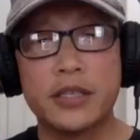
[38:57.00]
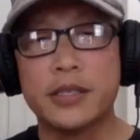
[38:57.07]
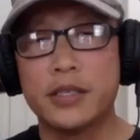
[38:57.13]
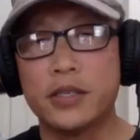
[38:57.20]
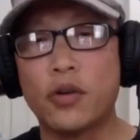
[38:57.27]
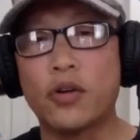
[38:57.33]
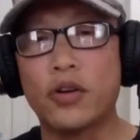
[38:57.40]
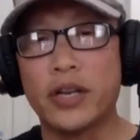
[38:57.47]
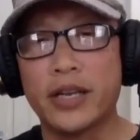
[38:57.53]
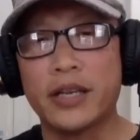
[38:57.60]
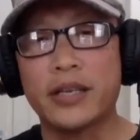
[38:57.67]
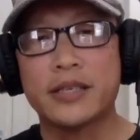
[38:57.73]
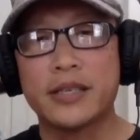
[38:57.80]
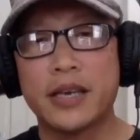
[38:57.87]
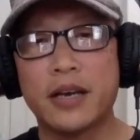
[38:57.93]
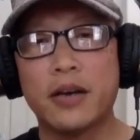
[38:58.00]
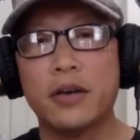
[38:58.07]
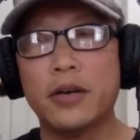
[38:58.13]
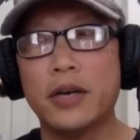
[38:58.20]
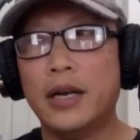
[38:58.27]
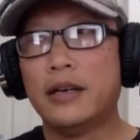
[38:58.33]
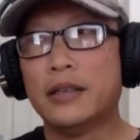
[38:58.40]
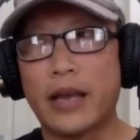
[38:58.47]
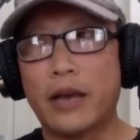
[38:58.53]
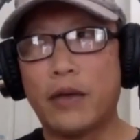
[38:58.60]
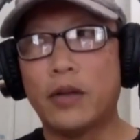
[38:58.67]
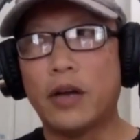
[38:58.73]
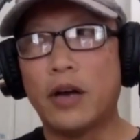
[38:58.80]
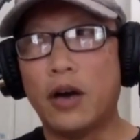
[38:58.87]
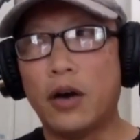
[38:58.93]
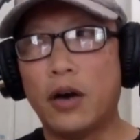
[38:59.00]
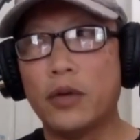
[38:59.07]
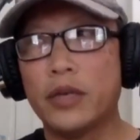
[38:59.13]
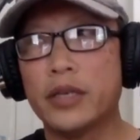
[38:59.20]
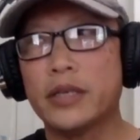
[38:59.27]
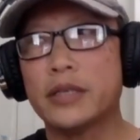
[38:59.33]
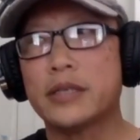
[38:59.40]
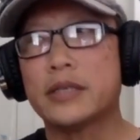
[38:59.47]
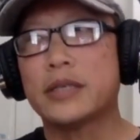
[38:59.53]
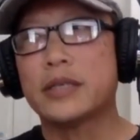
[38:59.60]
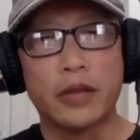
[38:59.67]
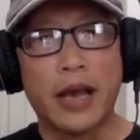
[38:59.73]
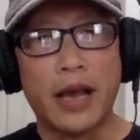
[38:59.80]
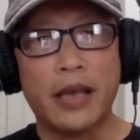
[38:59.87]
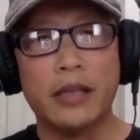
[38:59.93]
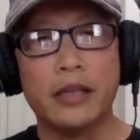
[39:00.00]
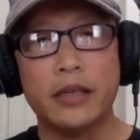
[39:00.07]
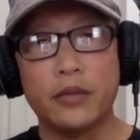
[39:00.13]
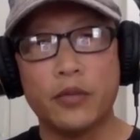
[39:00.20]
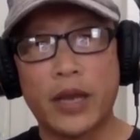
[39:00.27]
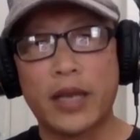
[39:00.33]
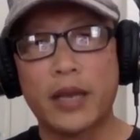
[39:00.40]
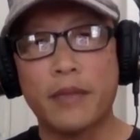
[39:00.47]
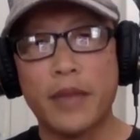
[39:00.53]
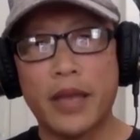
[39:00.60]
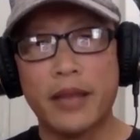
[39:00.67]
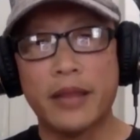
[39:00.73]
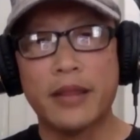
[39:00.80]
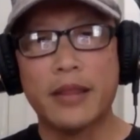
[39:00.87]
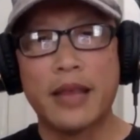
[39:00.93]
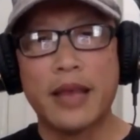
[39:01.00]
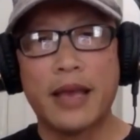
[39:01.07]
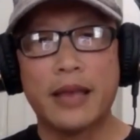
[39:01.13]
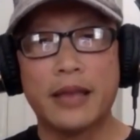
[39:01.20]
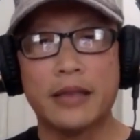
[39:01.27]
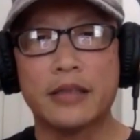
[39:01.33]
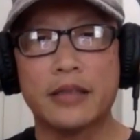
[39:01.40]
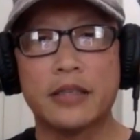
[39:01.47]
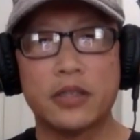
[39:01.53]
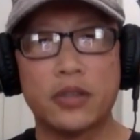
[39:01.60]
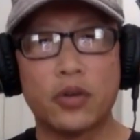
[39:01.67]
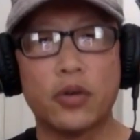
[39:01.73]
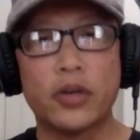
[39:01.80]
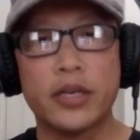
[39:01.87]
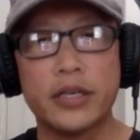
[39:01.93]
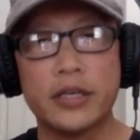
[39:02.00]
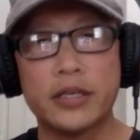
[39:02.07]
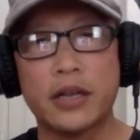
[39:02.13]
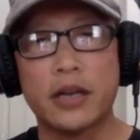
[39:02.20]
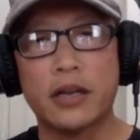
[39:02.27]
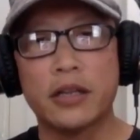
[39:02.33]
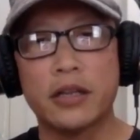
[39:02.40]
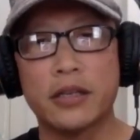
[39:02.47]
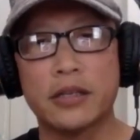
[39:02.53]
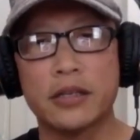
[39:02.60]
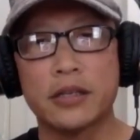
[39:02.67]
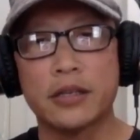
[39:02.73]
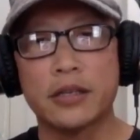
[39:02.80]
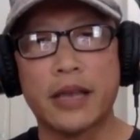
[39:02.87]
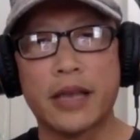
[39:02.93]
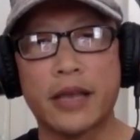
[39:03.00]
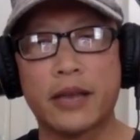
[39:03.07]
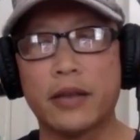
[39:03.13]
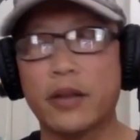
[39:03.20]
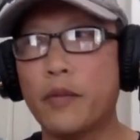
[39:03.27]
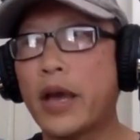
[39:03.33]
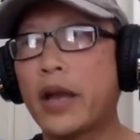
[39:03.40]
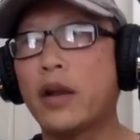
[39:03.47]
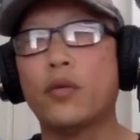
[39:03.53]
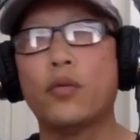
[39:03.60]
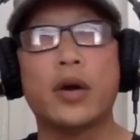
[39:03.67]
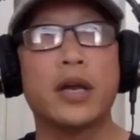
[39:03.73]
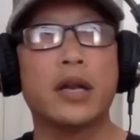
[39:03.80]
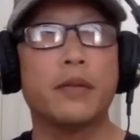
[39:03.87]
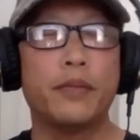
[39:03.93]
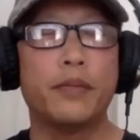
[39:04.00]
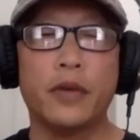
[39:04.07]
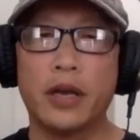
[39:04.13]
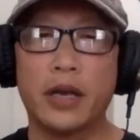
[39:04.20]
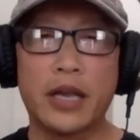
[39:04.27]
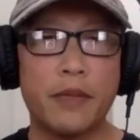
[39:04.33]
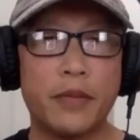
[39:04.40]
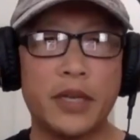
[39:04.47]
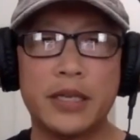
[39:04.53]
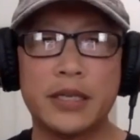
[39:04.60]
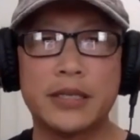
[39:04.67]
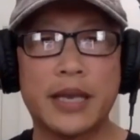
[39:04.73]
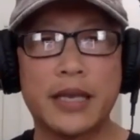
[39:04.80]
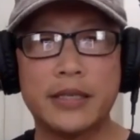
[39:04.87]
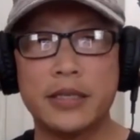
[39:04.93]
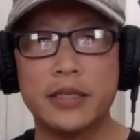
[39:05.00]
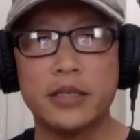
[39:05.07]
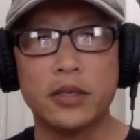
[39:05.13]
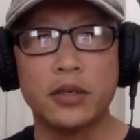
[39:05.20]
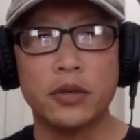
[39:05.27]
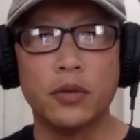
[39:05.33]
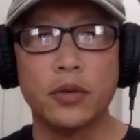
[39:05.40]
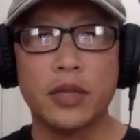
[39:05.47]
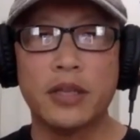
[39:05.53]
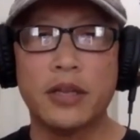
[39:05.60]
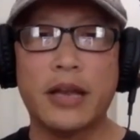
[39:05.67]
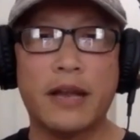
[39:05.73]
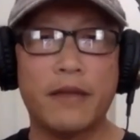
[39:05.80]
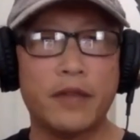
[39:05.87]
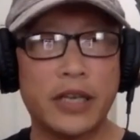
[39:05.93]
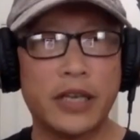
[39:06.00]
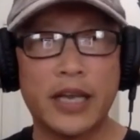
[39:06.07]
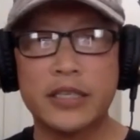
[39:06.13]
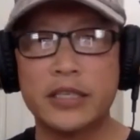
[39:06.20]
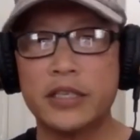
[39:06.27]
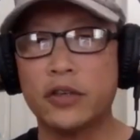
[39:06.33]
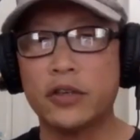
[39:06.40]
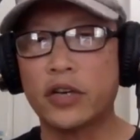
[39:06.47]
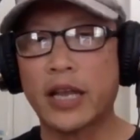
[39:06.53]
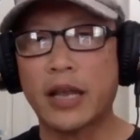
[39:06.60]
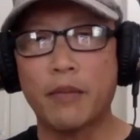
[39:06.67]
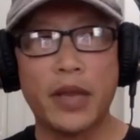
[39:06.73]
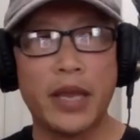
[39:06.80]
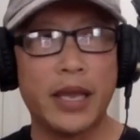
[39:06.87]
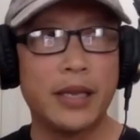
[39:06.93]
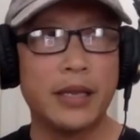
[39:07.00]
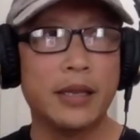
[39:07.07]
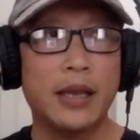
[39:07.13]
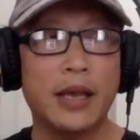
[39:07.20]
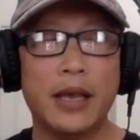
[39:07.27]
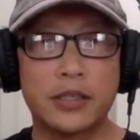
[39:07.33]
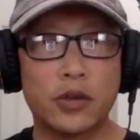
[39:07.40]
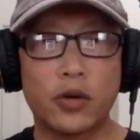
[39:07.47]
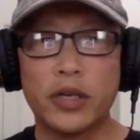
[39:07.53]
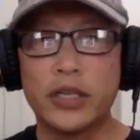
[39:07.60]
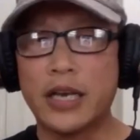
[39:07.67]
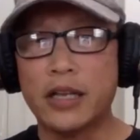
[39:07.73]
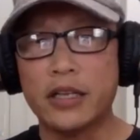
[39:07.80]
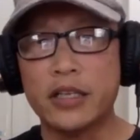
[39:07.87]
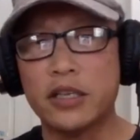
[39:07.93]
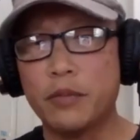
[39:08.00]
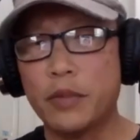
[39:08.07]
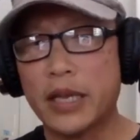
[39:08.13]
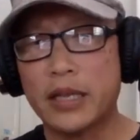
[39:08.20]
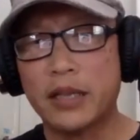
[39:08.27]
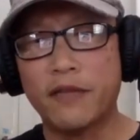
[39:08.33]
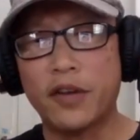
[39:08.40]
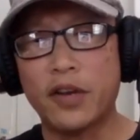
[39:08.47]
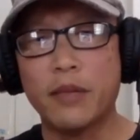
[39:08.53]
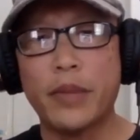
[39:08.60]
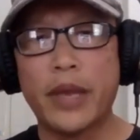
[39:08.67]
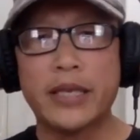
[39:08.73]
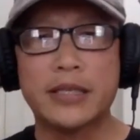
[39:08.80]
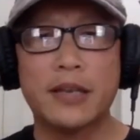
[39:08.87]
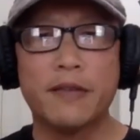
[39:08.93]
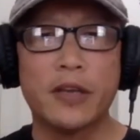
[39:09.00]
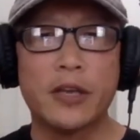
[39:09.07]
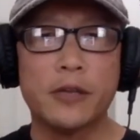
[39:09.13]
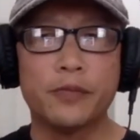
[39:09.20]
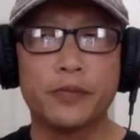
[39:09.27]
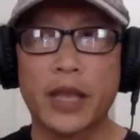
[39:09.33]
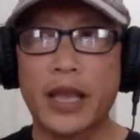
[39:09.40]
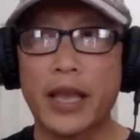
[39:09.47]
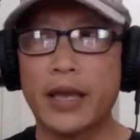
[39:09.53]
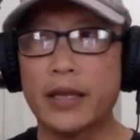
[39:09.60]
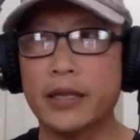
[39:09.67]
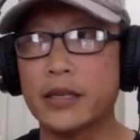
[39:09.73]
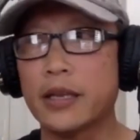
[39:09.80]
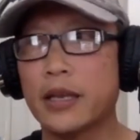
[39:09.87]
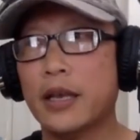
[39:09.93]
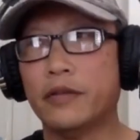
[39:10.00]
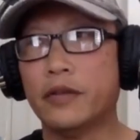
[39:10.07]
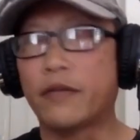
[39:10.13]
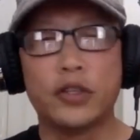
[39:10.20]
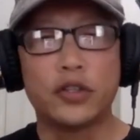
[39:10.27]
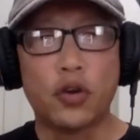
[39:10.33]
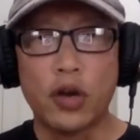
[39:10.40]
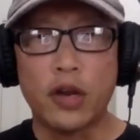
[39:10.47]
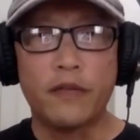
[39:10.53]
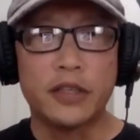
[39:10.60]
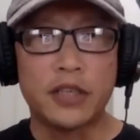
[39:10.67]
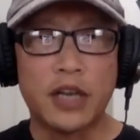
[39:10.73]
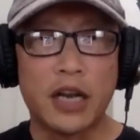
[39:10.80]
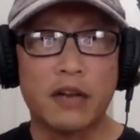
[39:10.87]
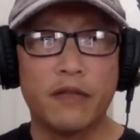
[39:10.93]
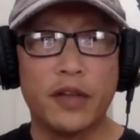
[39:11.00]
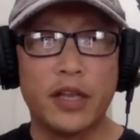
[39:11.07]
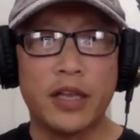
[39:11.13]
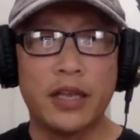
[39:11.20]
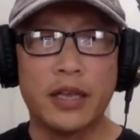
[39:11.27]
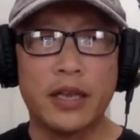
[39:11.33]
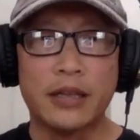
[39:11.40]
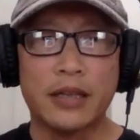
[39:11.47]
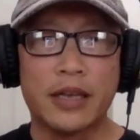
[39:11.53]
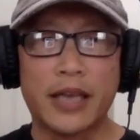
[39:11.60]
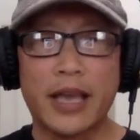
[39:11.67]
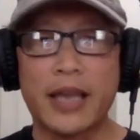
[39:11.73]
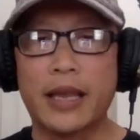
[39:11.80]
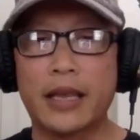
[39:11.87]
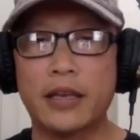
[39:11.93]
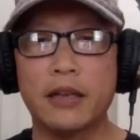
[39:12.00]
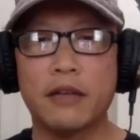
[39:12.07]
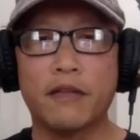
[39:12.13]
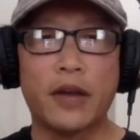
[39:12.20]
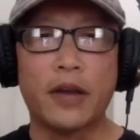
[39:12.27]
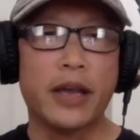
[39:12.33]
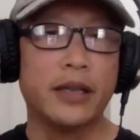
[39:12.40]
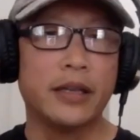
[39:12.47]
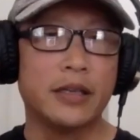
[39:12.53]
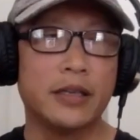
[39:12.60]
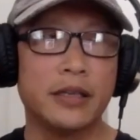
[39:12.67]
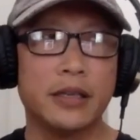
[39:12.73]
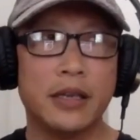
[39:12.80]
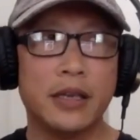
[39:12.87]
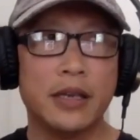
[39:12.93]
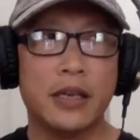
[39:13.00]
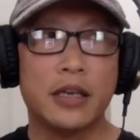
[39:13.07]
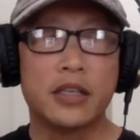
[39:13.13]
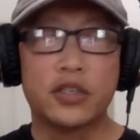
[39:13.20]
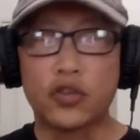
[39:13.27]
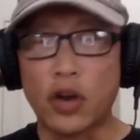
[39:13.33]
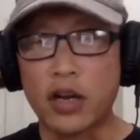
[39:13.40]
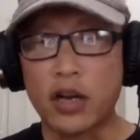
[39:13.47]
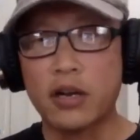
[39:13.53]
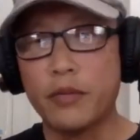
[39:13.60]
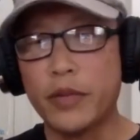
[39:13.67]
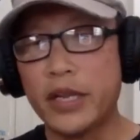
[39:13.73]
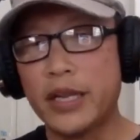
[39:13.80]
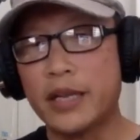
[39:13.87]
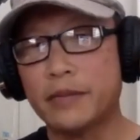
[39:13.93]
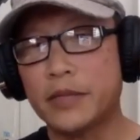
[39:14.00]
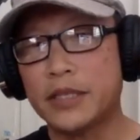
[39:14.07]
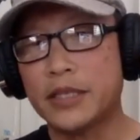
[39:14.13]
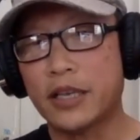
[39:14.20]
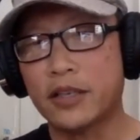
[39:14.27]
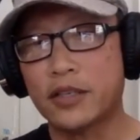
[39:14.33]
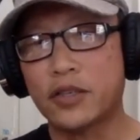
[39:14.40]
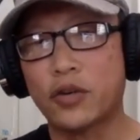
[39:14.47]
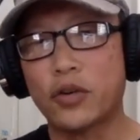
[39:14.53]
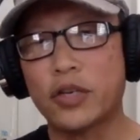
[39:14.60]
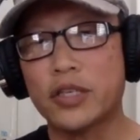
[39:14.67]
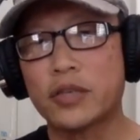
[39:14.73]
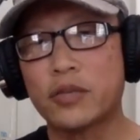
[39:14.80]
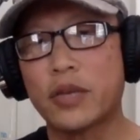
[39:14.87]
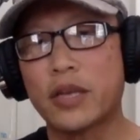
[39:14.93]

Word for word: is the story so mm. i will always highly recommend that stories are the like no matter what a, a company decides to do with their advertising or campaign mm. storytelling should be at the very base of it and for toy photography again i couldn't find a stronger medium to tell stories